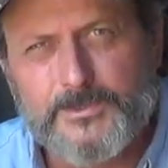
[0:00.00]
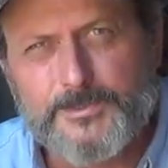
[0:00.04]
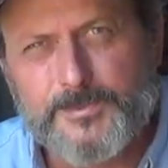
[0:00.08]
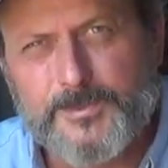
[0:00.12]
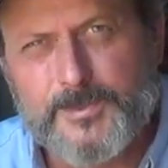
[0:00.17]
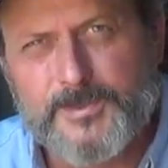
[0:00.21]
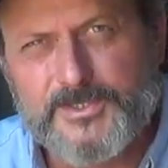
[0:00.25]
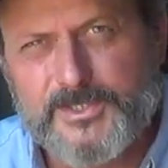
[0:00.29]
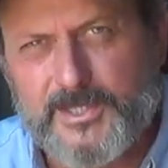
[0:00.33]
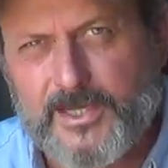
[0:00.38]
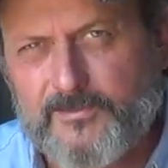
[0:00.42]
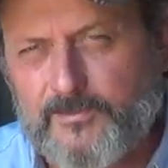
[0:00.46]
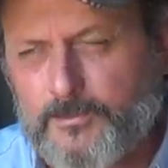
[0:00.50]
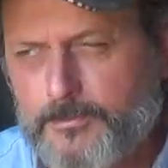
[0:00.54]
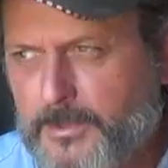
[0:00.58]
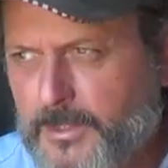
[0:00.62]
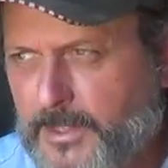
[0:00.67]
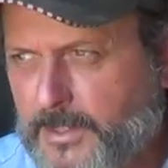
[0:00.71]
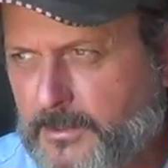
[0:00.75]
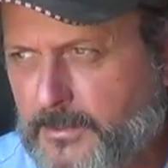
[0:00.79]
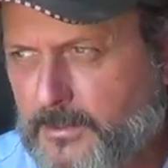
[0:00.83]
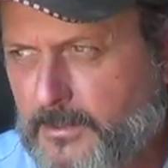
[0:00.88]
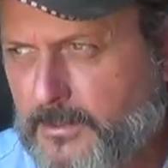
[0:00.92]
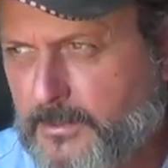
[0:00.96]
which means I haven't been
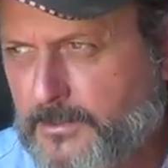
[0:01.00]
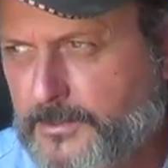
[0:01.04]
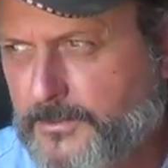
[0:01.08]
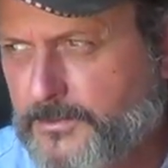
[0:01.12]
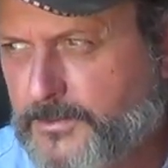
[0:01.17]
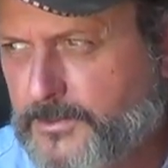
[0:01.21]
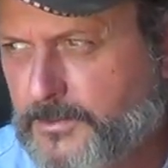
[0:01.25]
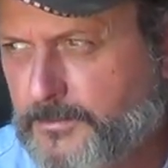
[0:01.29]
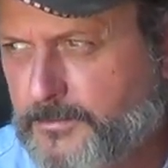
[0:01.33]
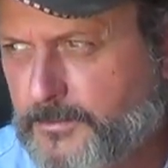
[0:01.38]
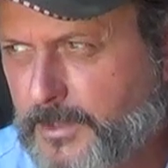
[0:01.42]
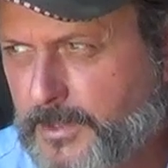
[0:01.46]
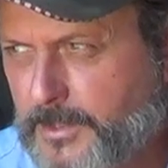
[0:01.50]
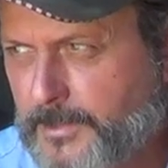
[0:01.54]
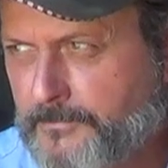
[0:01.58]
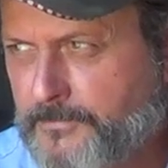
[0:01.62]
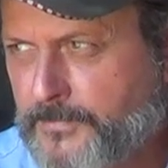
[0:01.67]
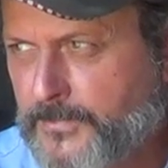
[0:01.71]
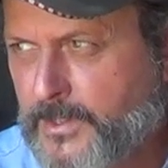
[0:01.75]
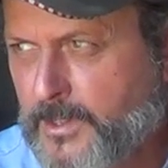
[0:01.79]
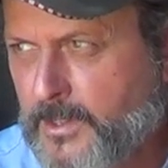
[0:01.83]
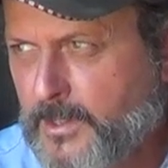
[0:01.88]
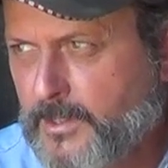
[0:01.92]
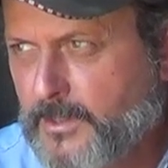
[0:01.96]
making a lot of YouTube money,
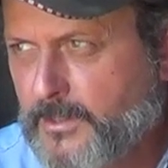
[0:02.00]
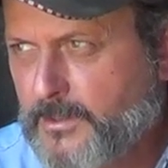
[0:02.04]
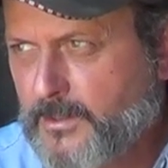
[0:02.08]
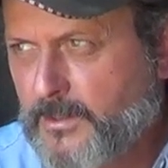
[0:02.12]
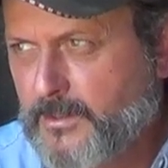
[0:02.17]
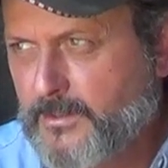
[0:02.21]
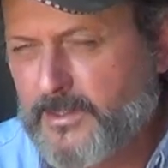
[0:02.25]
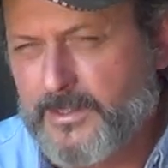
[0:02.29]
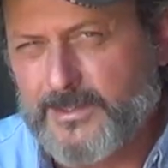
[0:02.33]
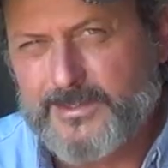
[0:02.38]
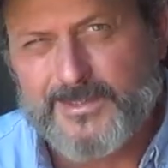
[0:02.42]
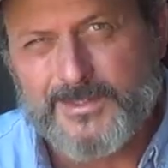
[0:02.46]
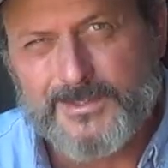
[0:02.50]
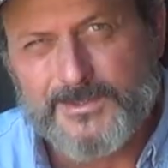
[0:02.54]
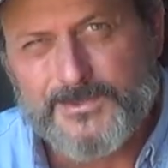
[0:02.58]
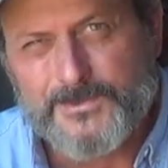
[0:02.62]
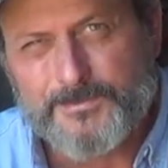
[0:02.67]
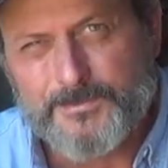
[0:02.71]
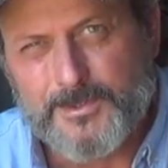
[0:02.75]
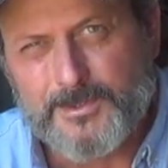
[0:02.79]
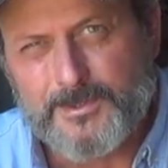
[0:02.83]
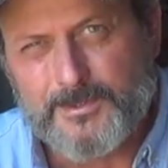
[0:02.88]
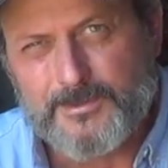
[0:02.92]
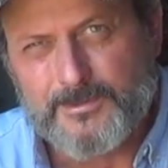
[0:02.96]
and that
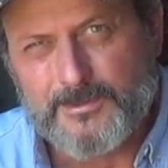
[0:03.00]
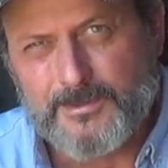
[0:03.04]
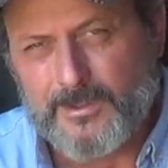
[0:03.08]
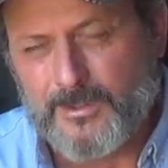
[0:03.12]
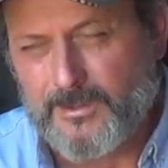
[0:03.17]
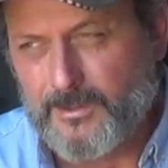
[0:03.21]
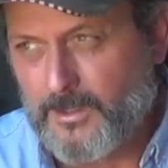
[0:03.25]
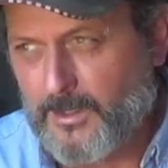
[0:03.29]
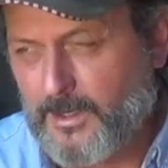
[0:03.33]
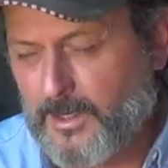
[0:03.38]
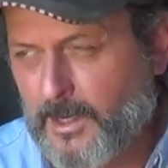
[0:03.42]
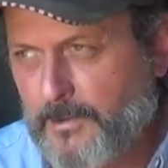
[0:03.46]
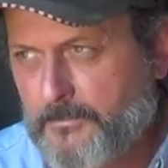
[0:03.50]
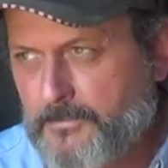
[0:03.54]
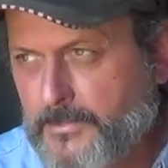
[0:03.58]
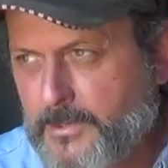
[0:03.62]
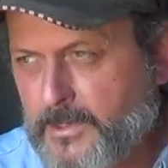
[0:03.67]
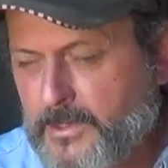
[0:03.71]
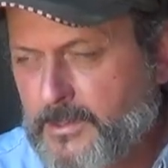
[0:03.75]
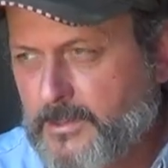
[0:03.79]
teaches me a lot.